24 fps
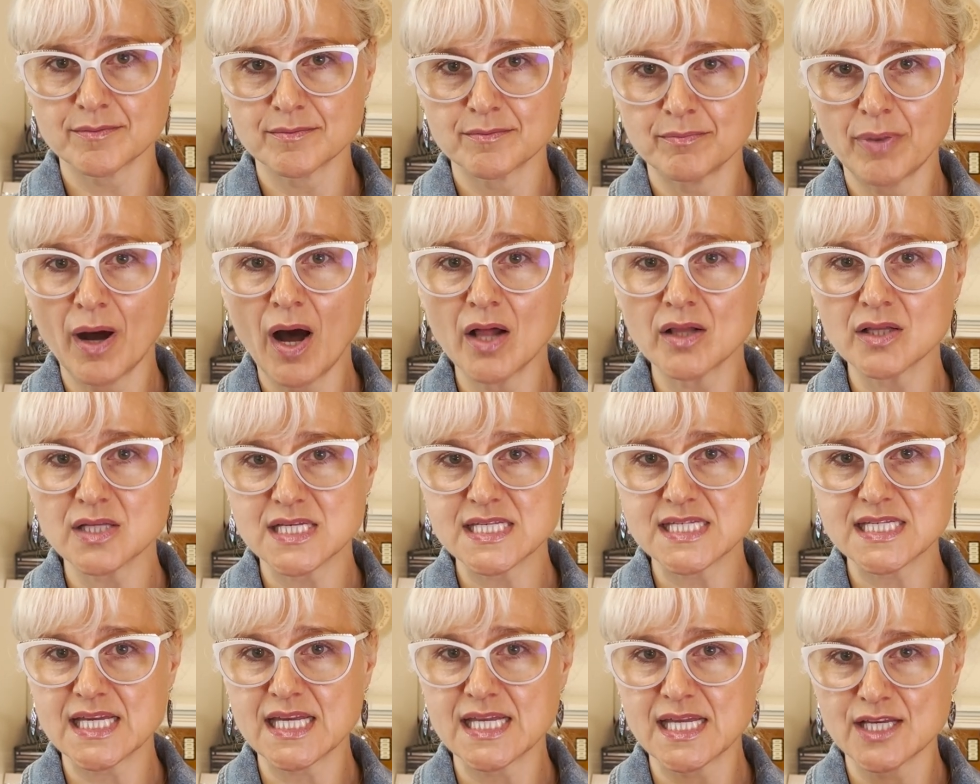
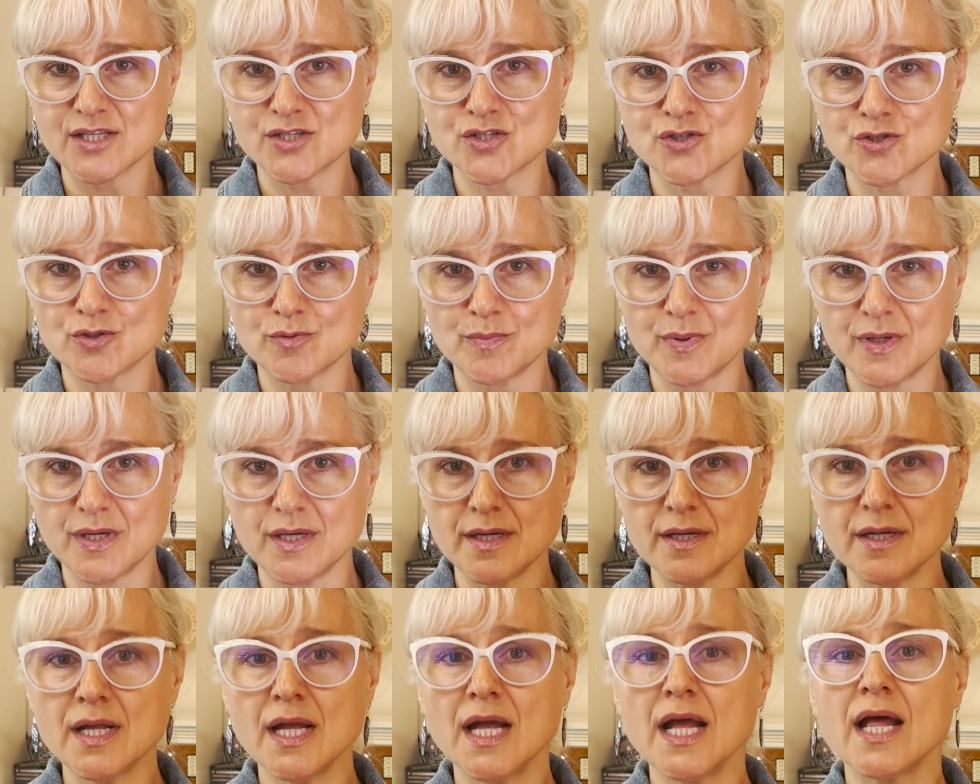policy needs to
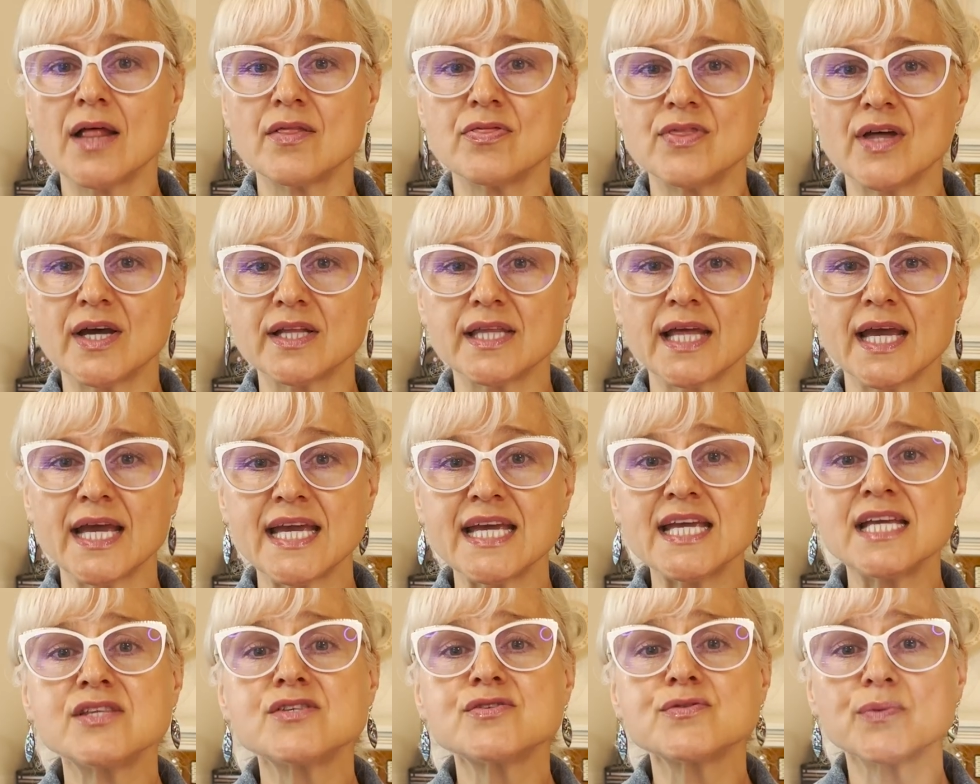be that
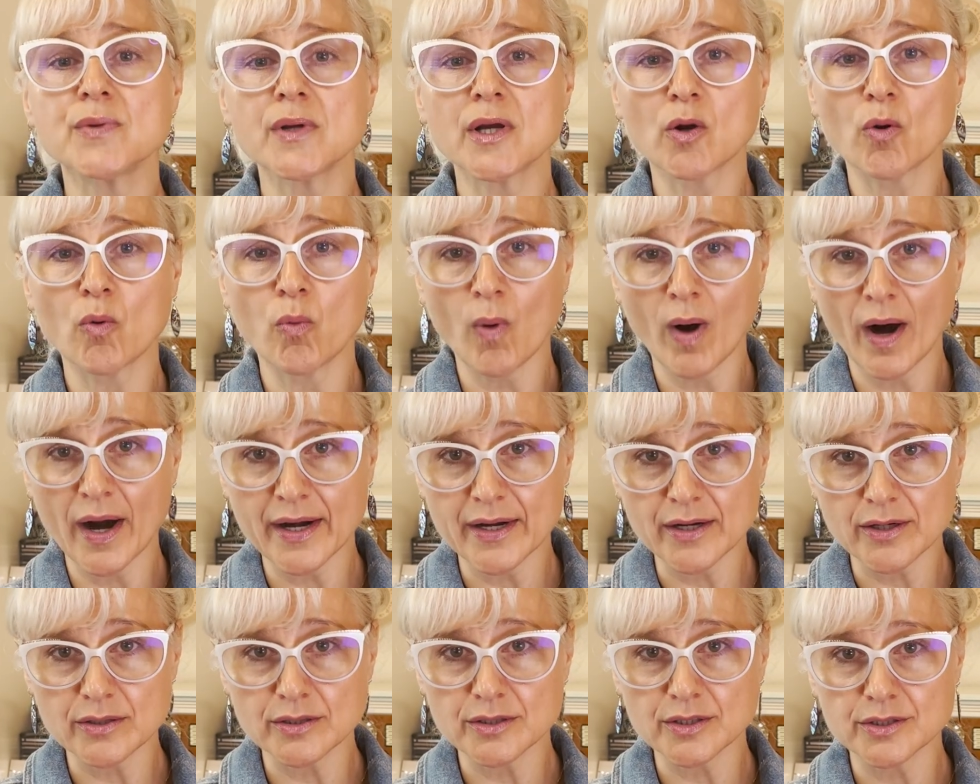it's
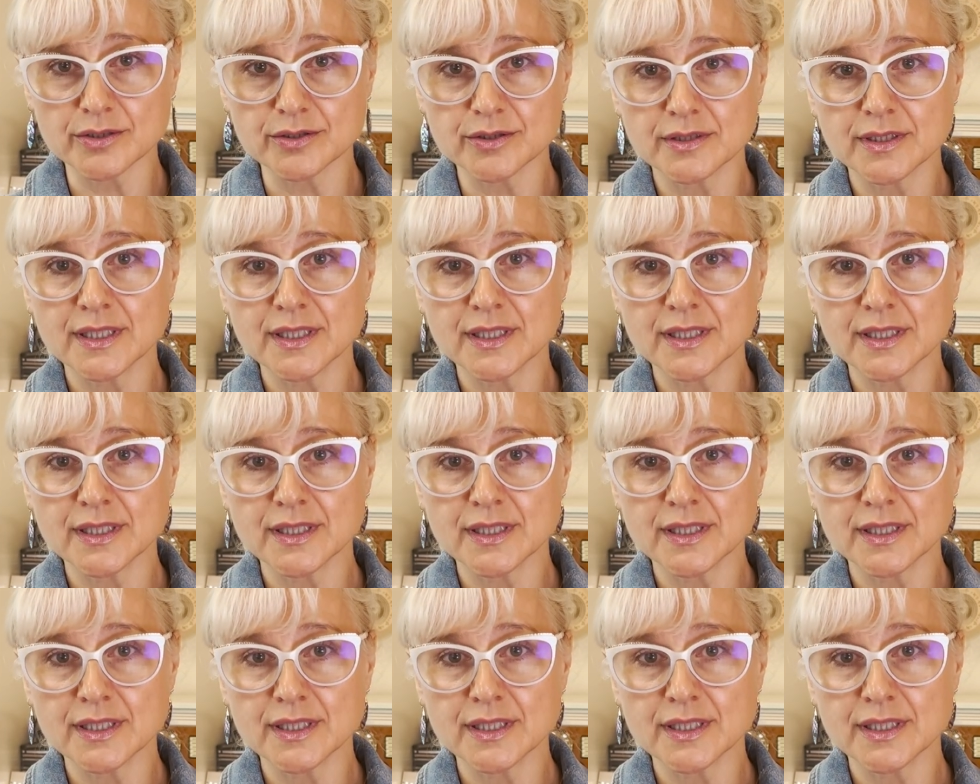required